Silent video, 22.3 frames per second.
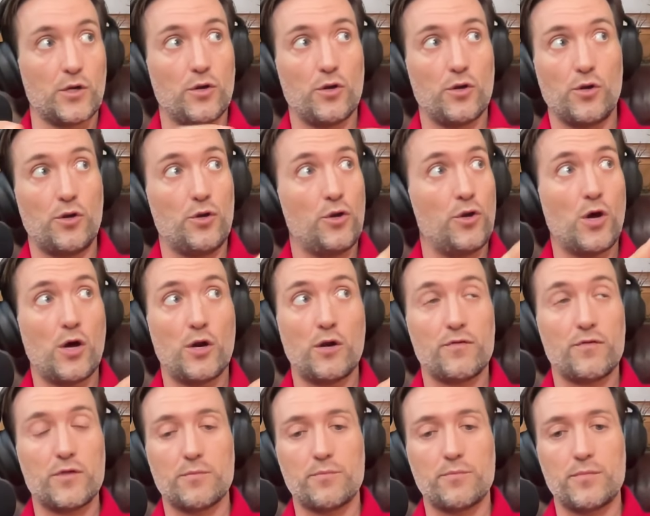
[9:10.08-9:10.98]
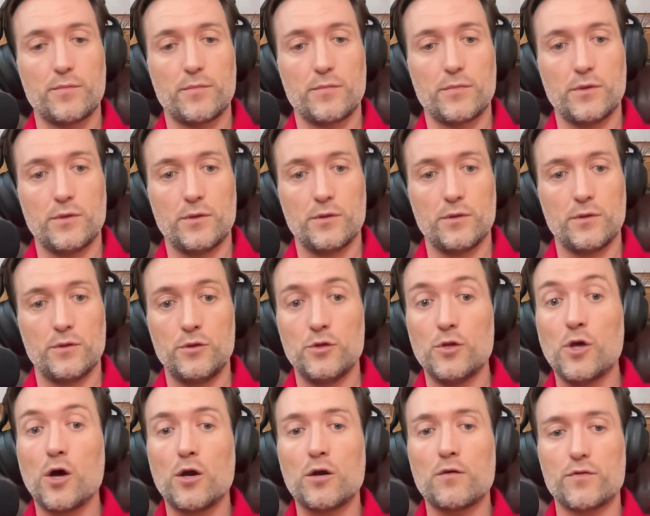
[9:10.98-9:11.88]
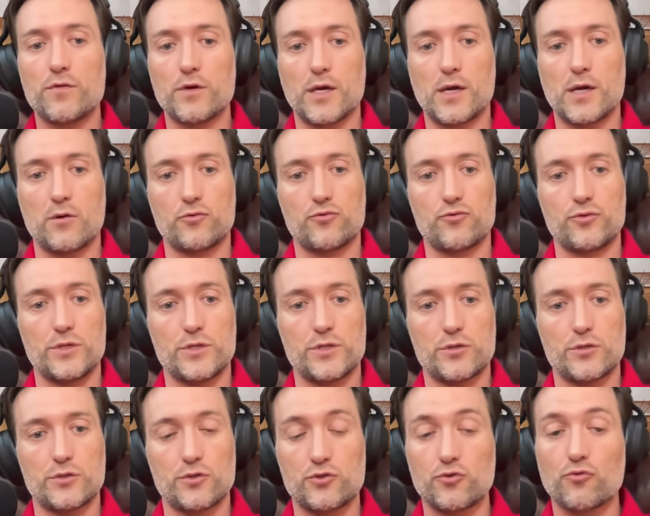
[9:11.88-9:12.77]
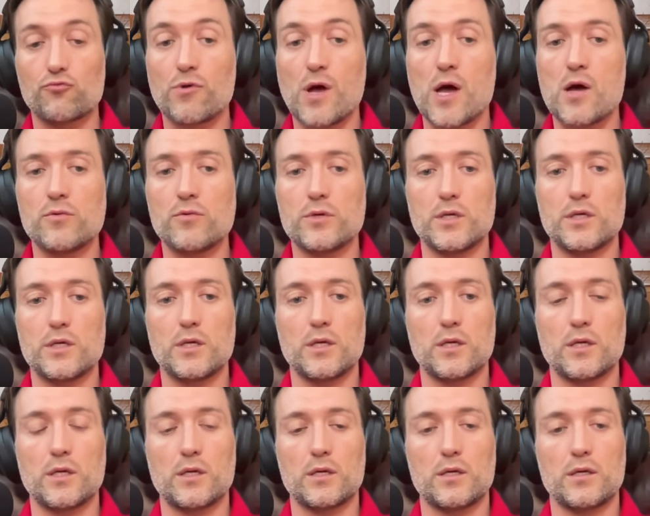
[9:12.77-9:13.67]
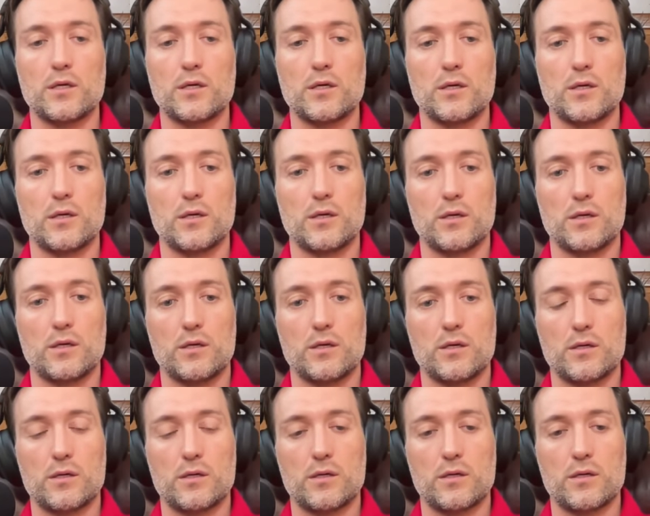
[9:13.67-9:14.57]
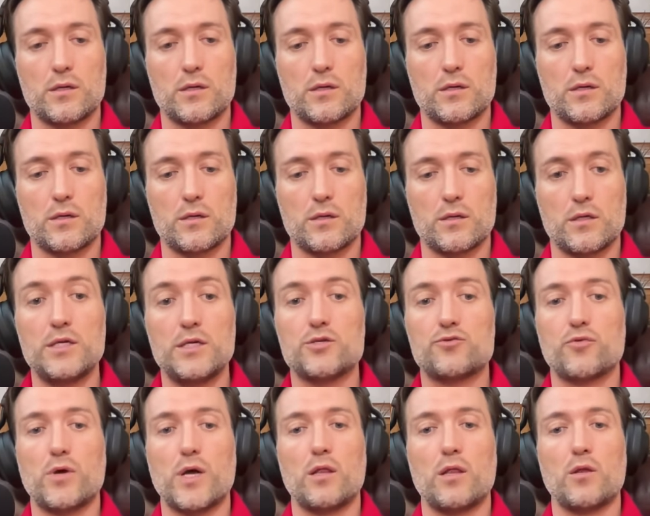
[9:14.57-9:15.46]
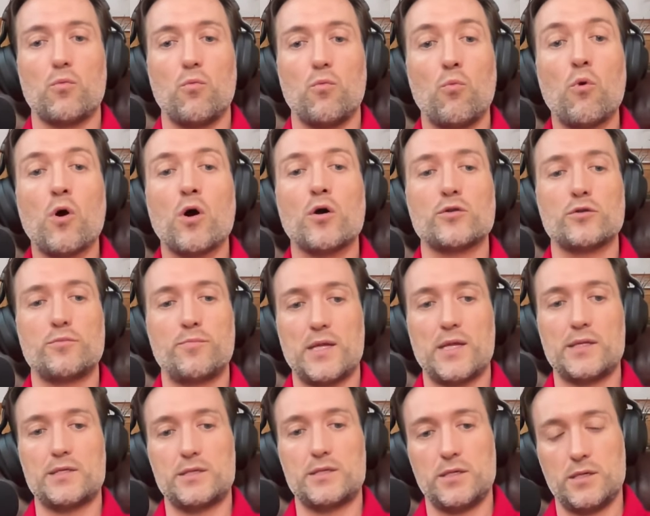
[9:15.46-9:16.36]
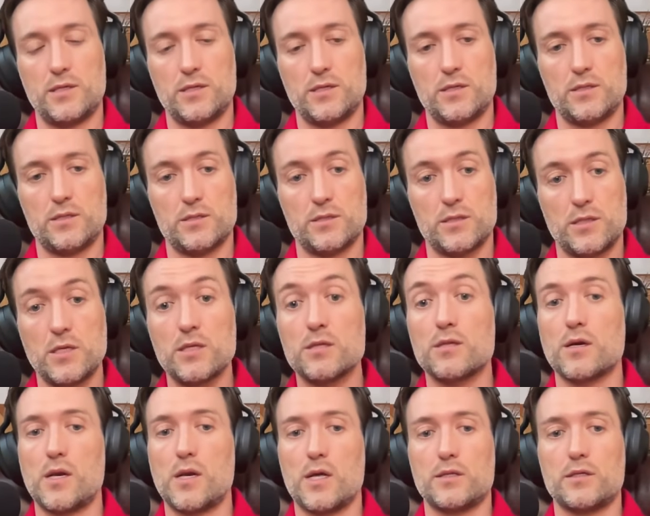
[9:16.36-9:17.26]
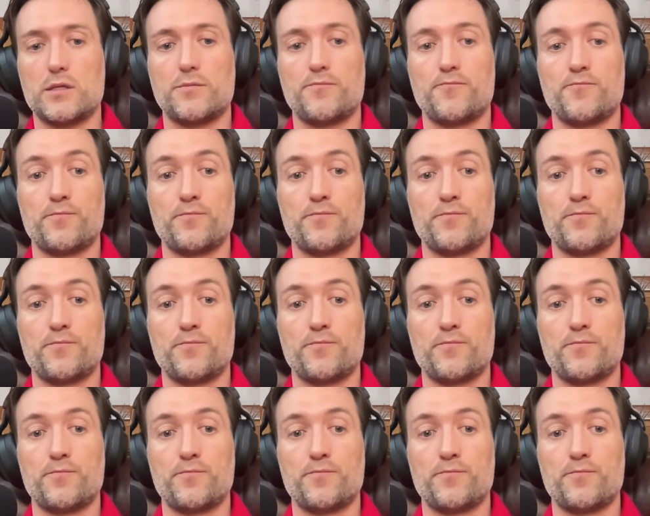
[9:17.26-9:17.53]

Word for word: None of the none of the countries surrounding uh, uh, Israel want Palestinians in their land.